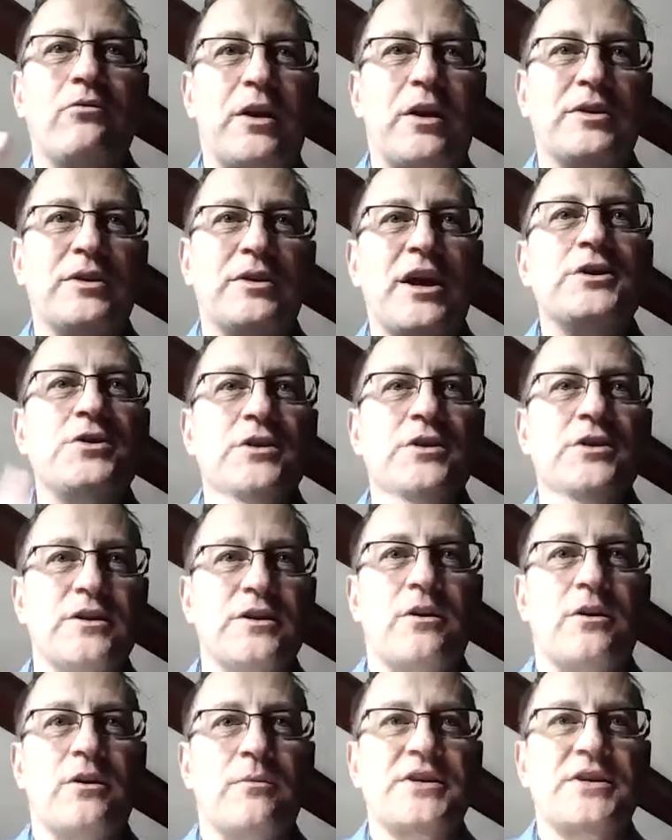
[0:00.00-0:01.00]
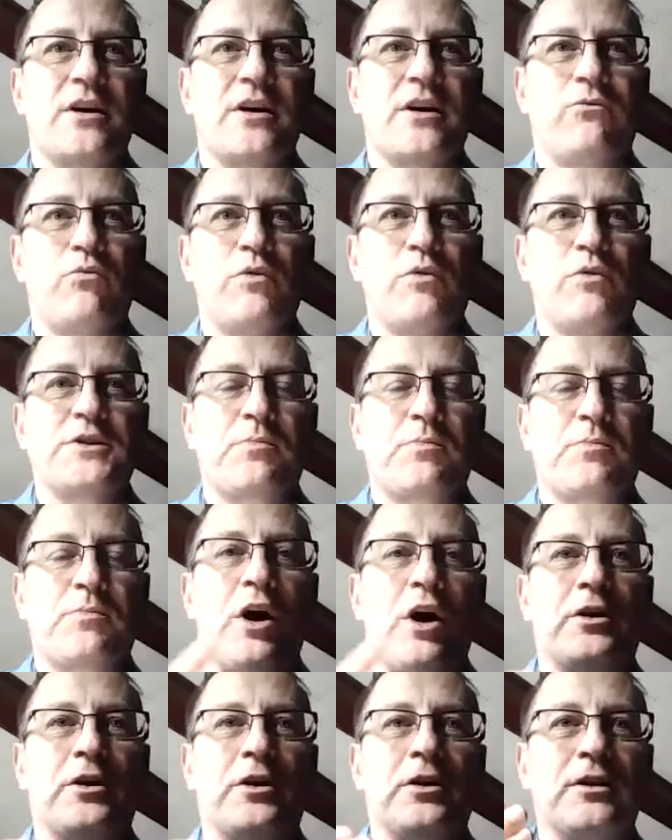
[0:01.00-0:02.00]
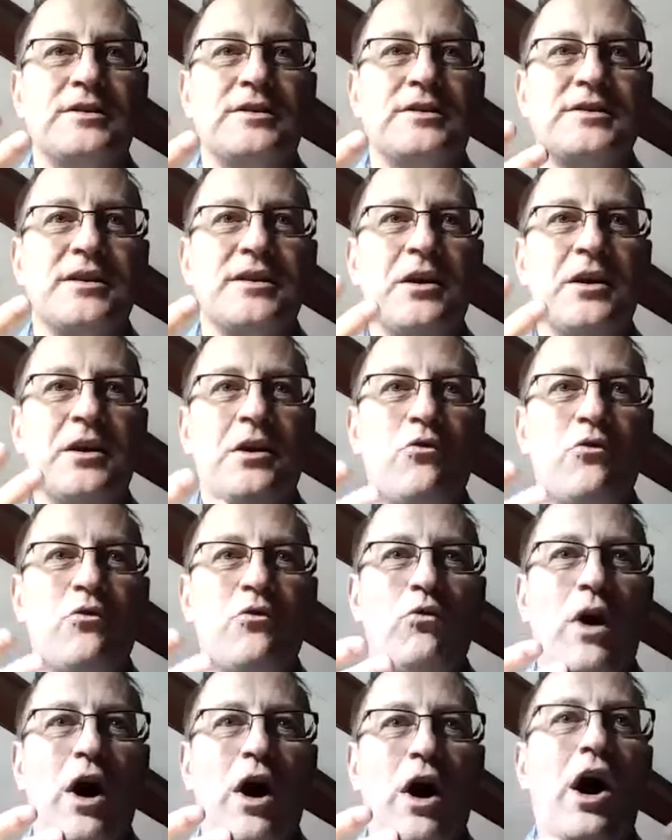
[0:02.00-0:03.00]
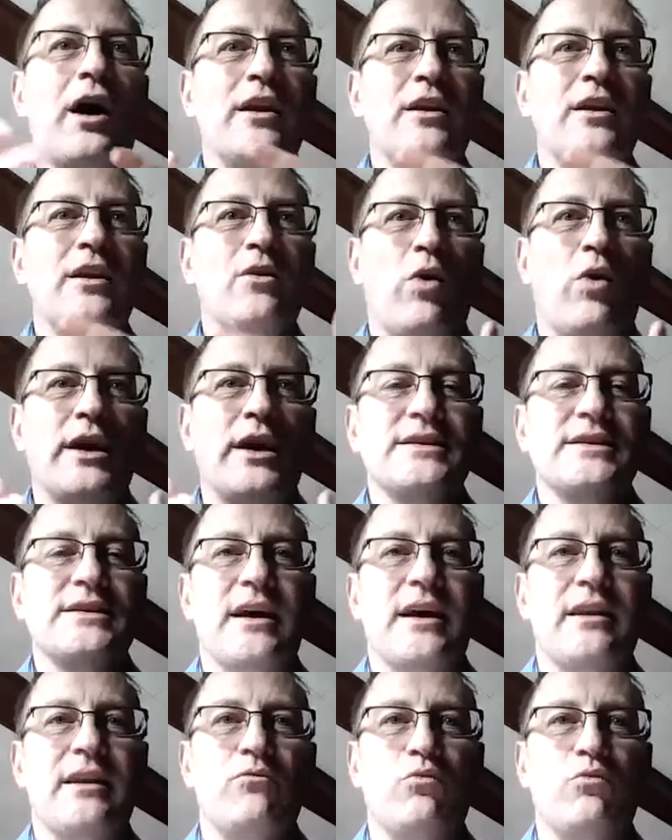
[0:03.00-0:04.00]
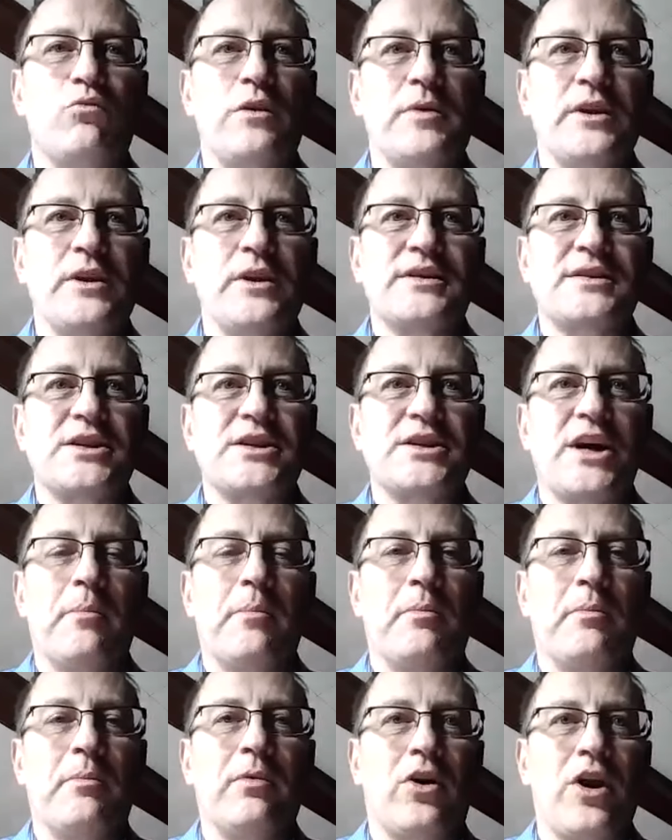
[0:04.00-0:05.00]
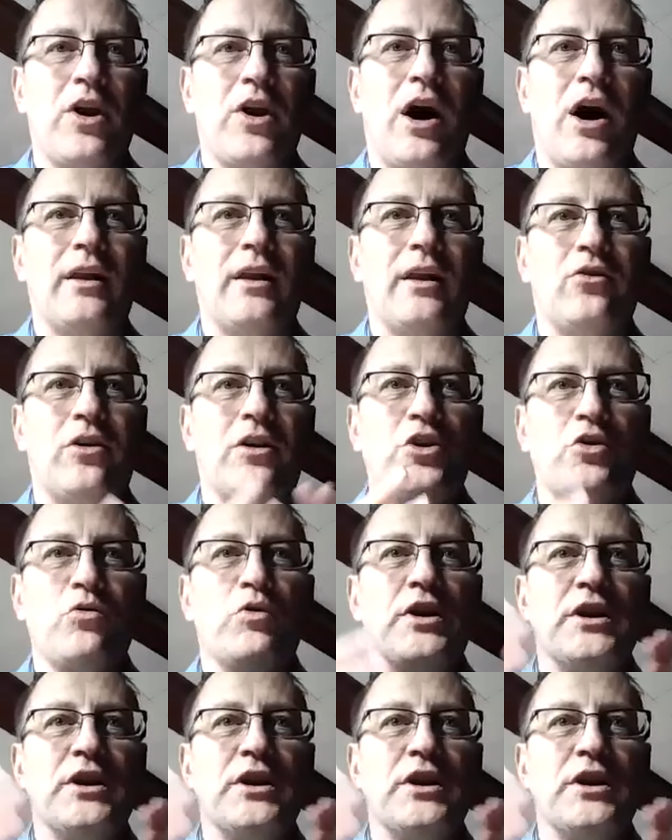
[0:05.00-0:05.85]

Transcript: any recommendation in terms of which particles are the ones that would be stoppable or not or